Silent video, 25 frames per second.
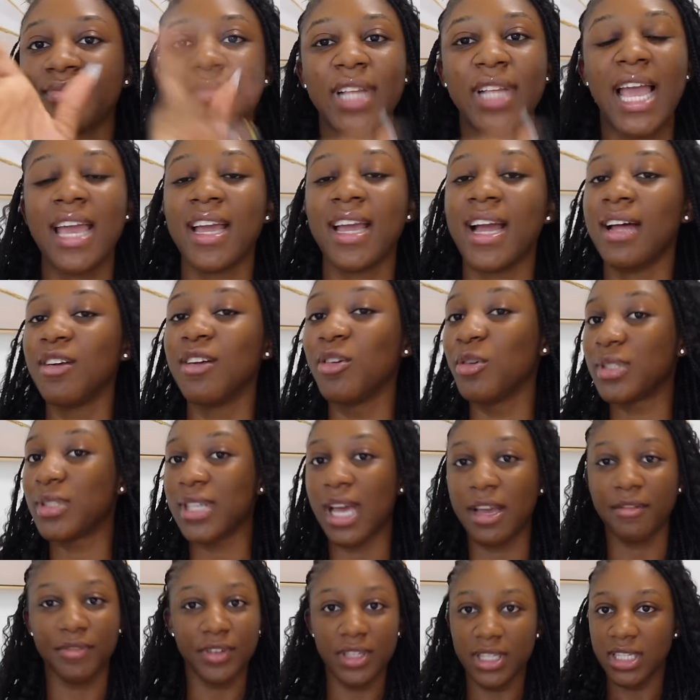I ain't got no
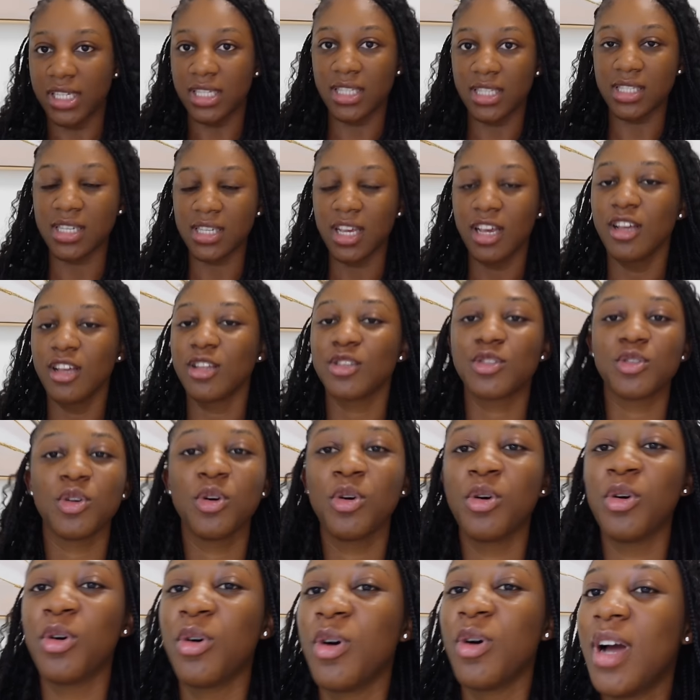time for this.
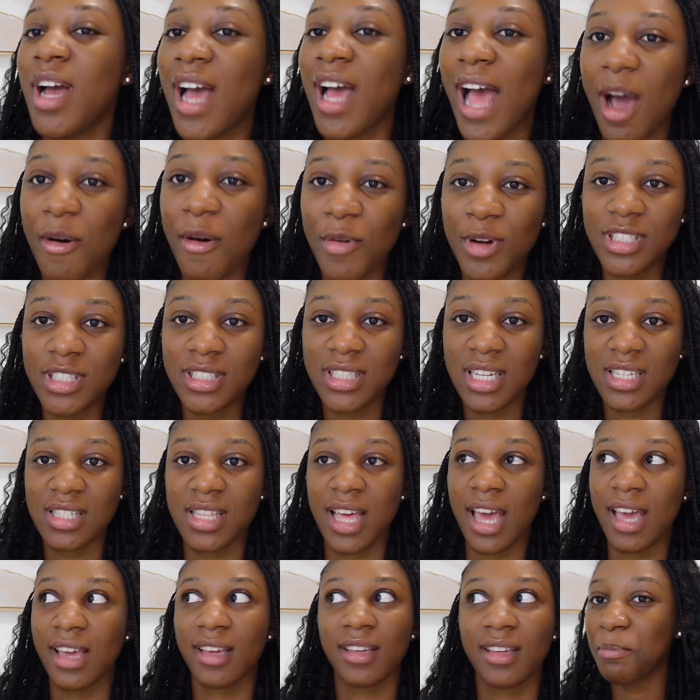So I was just
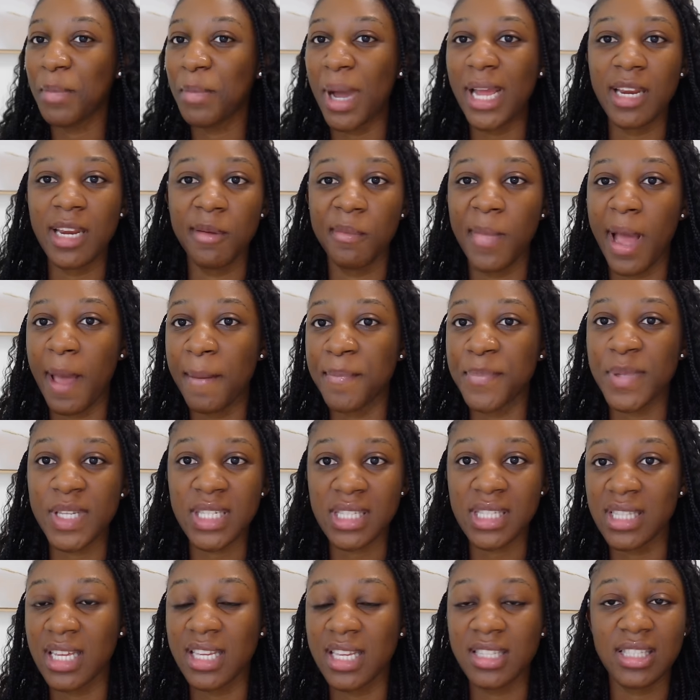like minding my
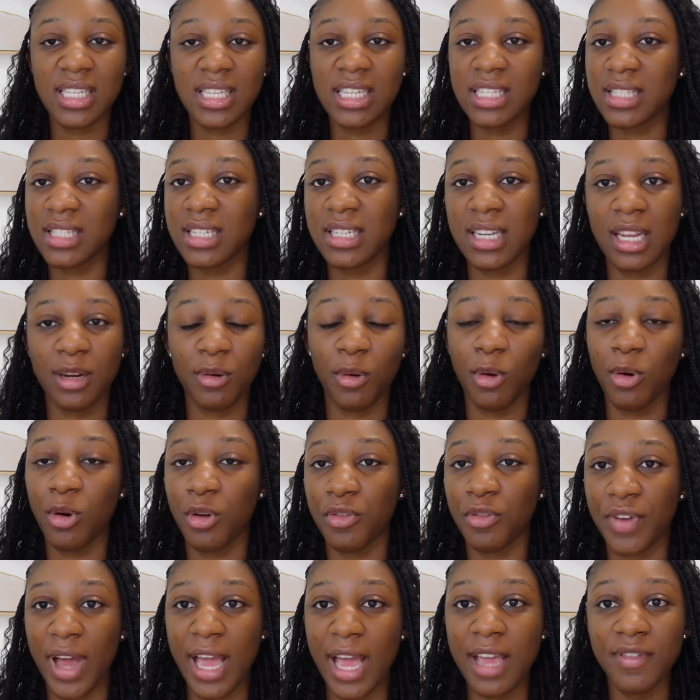business, eating and all
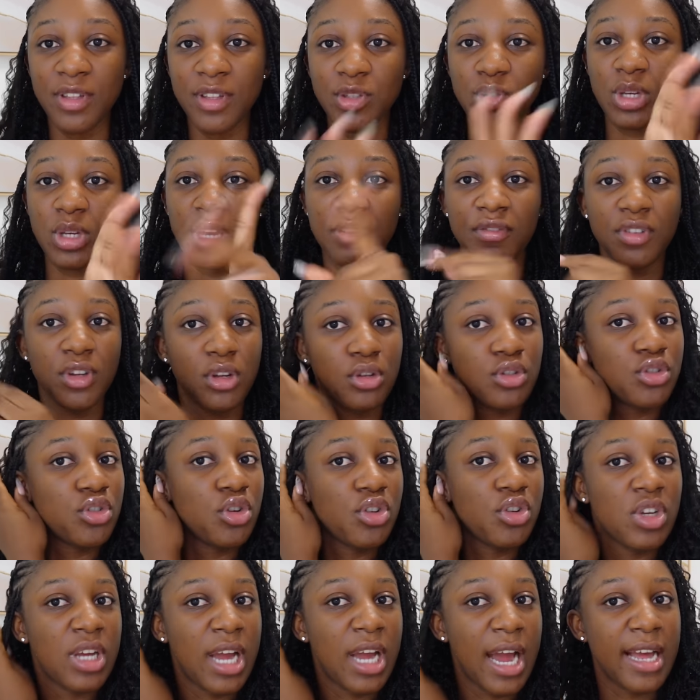of that. I even took a video to show
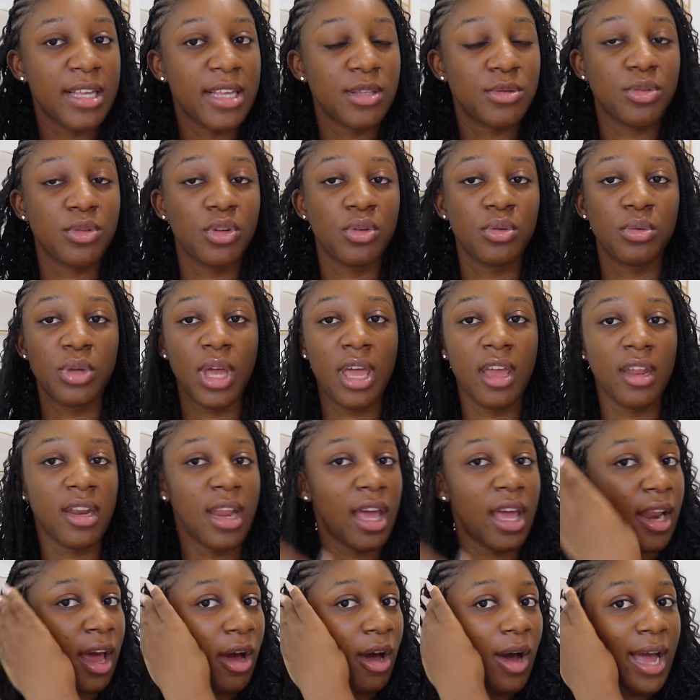you guys and,
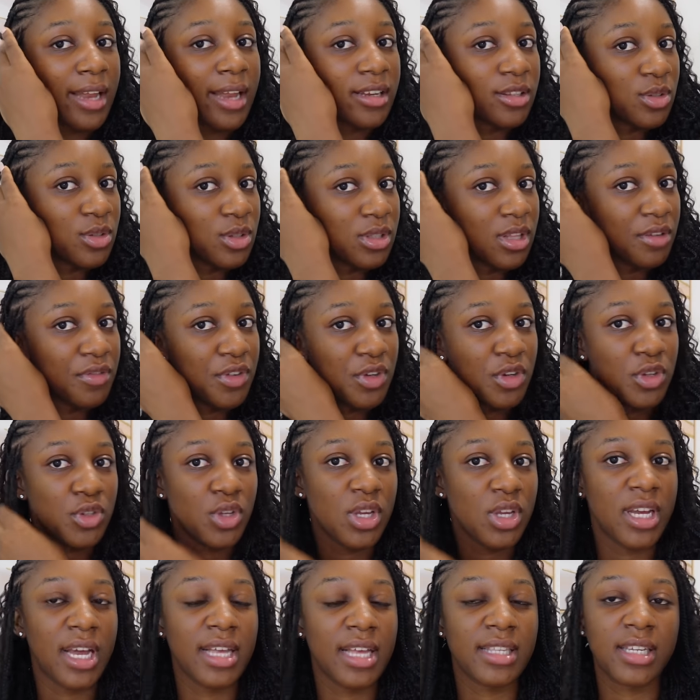and I'll add it to the video
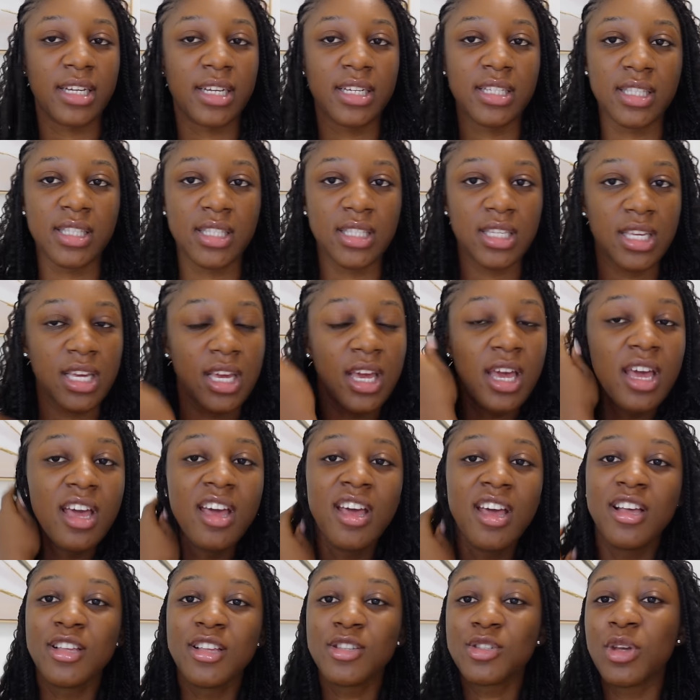so you guys can see.
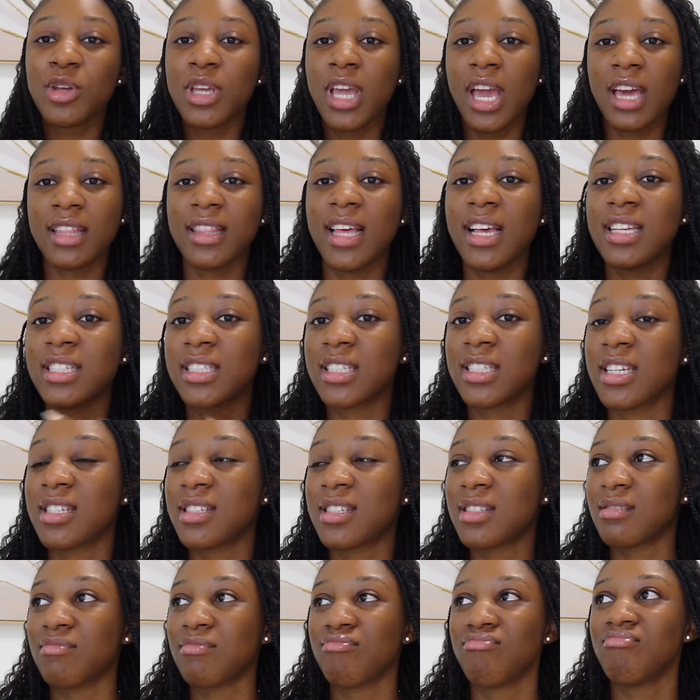So yeah, that's
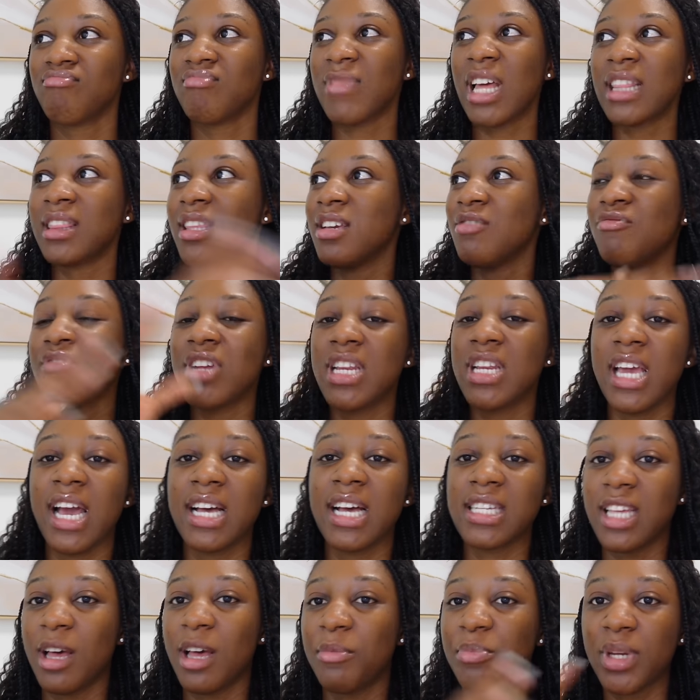just nothing really
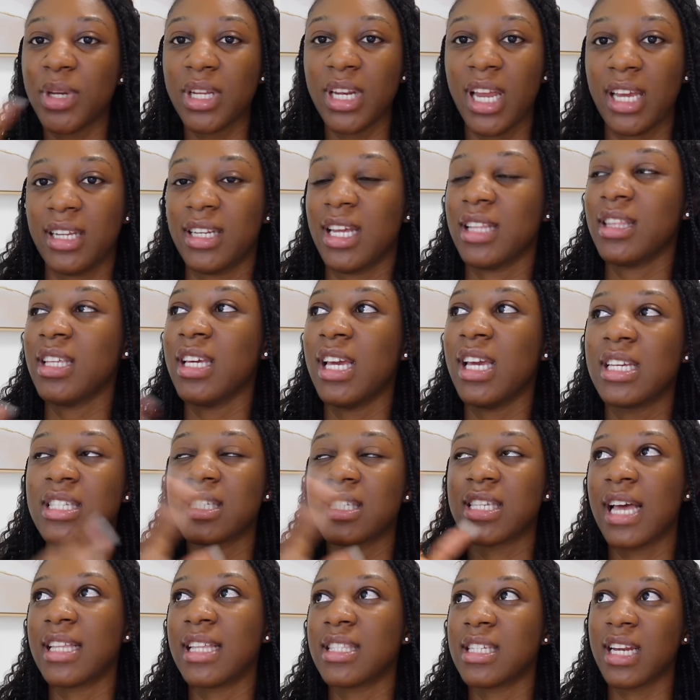has happened like nothing
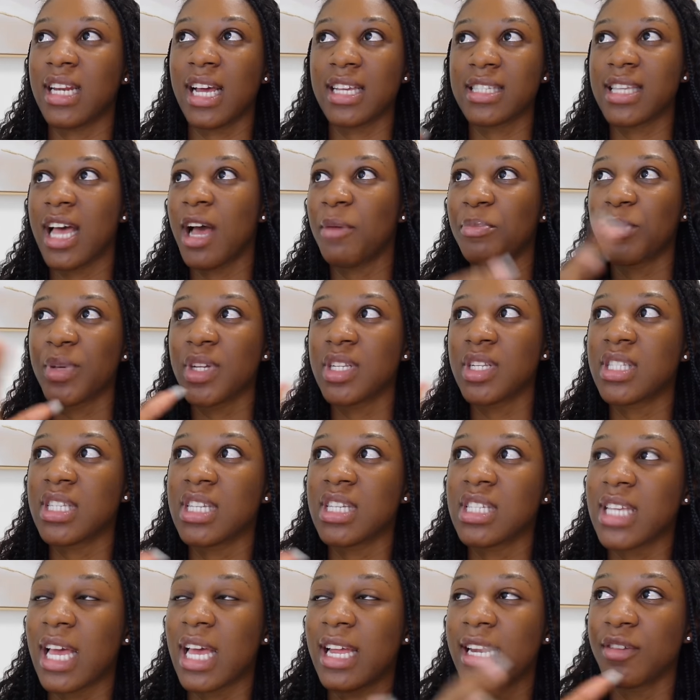exciting has happened
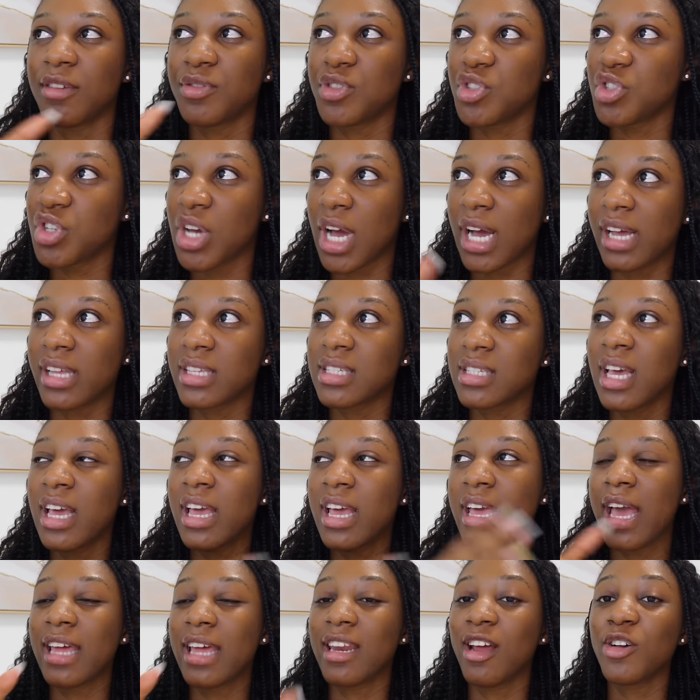since i left you guys
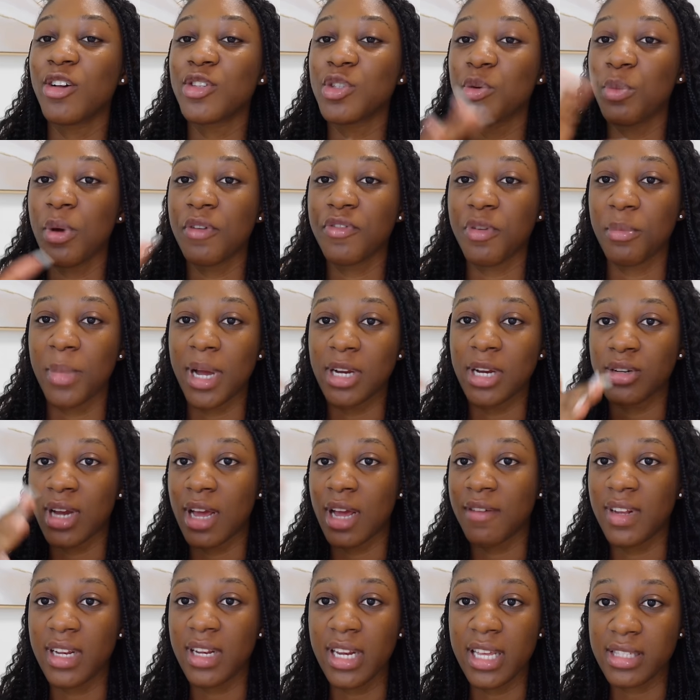and i also went for my
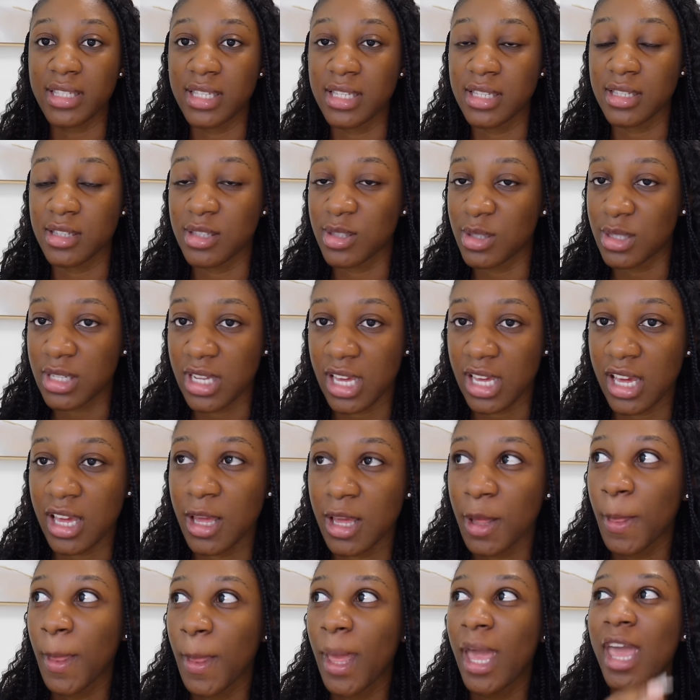driving lessons
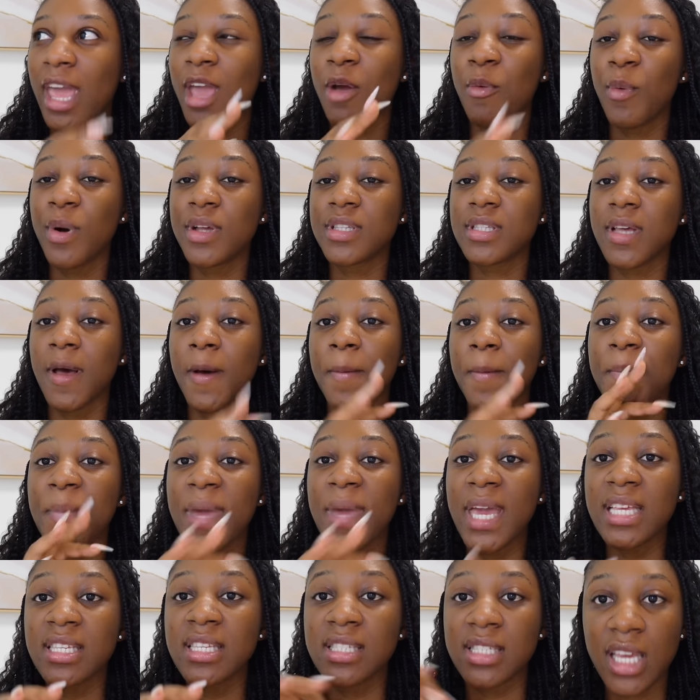today it was
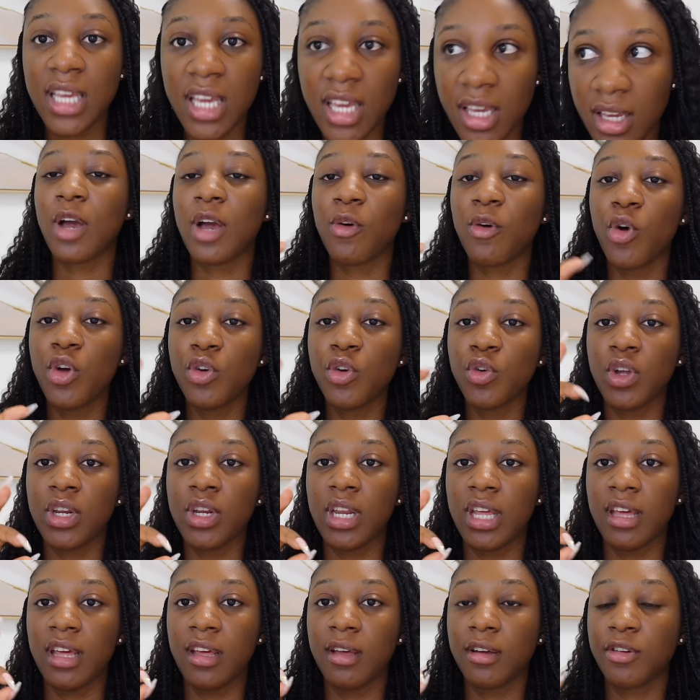amazing we're going
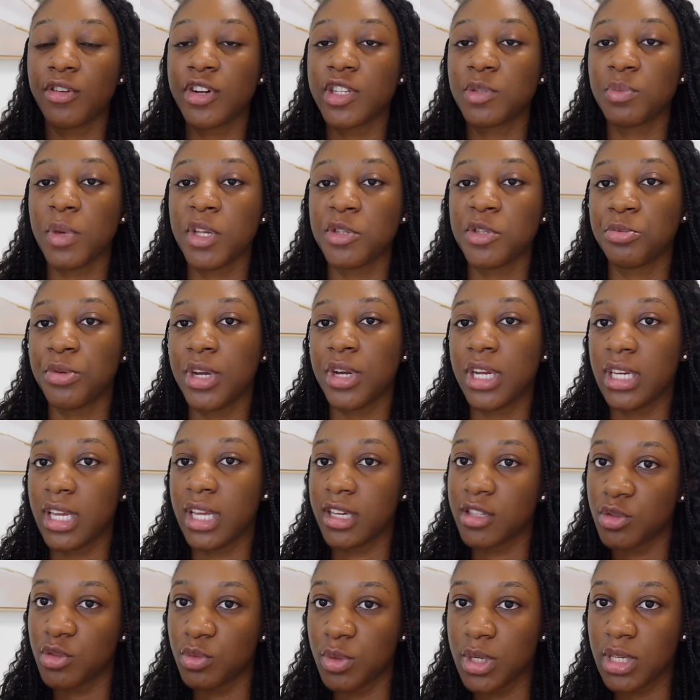on a christmas break
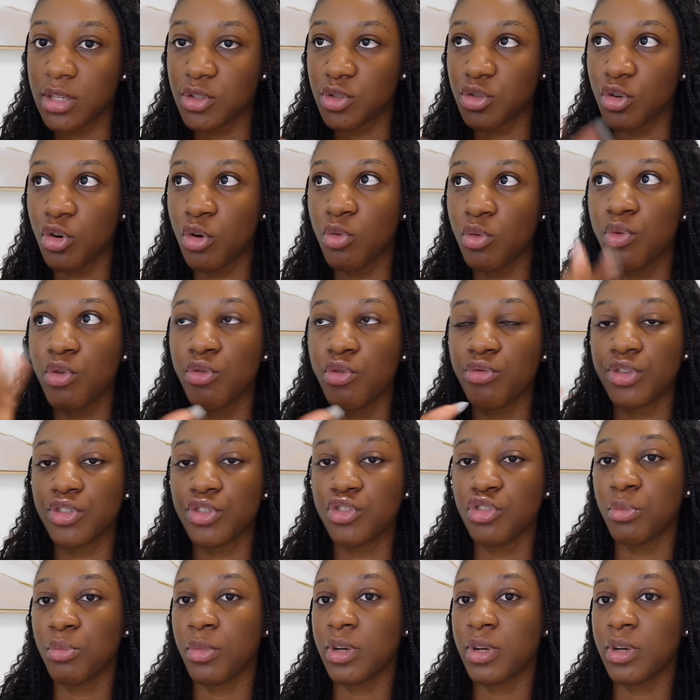next week so we'll resume